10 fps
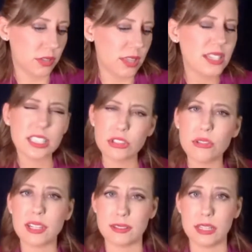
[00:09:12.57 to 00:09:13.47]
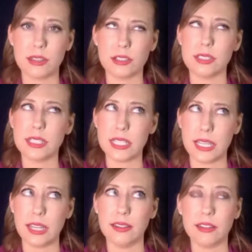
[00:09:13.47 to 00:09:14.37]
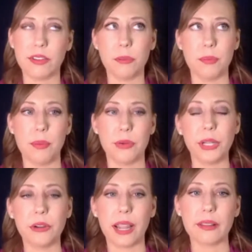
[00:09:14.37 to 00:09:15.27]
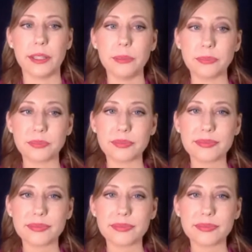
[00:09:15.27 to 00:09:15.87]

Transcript: I think it's 2013, if I'm remembering correctly.